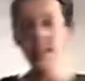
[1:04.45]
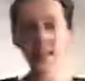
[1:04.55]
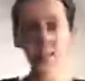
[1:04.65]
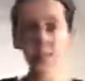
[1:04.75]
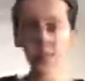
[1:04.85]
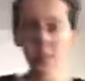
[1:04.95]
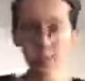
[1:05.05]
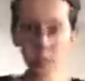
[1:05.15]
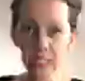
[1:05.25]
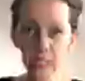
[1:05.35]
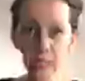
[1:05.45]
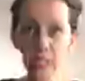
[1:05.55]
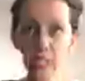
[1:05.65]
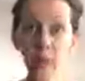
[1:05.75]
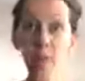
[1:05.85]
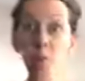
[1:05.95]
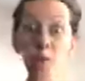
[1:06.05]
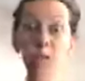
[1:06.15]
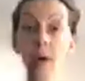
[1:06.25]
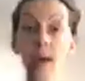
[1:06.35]
I think this one typically is about
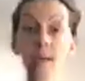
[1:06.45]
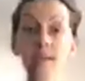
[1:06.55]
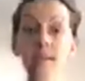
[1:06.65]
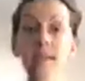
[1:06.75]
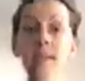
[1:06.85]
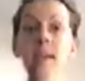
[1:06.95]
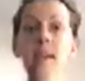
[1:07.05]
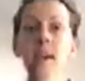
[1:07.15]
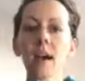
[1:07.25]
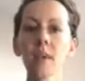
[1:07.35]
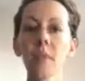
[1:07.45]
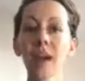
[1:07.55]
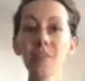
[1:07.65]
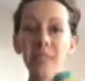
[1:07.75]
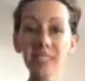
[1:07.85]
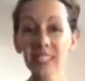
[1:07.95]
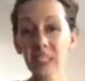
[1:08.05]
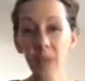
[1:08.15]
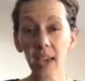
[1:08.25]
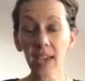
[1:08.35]
$40. I went to
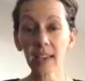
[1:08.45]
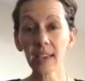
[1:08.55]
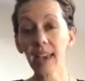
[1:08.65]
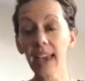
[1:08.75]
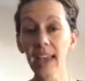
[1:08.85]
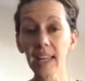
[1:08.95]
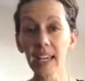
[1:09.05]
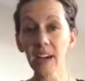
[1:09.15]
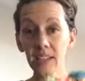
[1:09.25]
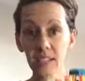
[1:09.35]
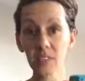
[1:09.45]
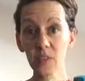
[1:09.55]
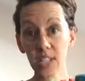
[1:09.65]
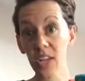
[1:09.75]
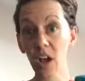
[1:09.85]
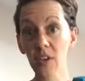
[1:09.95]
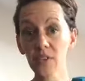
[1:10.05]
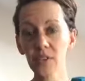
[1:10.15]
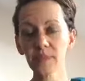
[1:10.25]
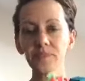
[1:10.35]
eBay and I got this for
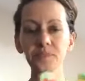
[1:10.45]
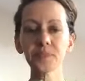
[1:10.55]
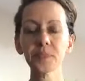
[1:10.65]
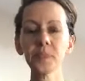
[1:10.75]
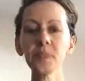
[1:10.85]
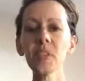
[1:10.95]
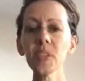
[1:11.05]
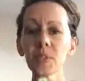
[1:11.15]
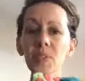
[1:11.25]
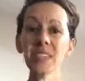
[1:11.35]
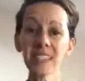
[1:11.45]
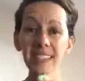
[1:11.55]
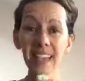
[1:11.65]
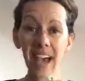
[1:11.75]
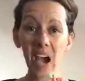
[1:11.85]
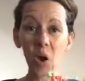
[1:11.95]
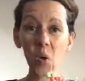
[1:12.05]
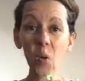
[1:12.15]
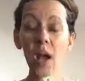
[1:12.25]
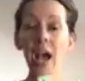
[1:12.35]
$10. So this is
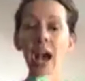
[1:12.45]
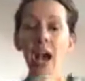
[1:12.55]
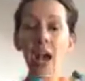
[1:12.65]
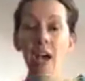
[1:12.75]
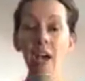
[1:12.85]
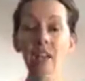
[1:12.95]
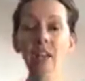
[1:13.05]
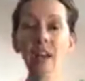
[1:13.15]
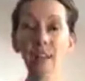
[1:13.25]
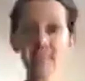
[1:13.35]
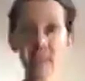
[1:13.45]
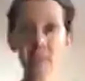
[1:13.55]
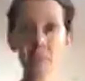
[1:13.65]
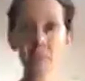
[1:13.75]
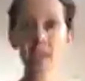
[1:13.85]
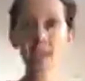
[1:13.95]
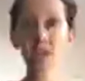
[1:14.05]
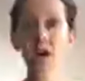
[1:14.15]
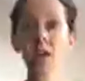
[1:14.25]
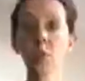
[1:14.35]
how a lot of times I
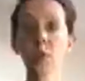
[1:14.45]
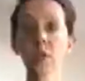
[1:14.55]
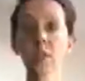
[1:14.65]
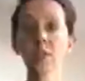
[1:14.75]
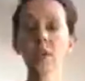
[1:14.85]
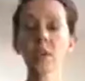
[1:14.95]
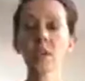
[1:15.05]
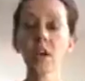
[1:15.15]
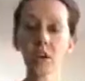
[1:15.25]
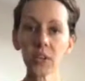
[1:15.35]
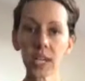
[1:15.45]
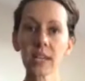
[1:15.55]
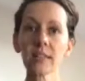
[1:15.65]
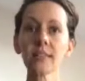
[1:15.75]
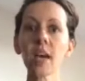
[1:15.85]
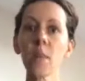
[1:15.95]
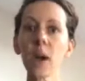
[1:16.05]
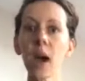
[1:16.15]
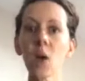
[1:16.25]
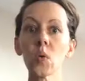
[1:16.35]
talk with younger kids
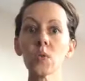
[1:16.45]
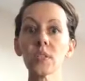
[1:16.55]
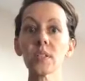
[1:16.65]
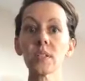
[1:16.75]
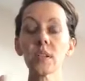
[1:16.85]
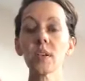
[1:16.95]
about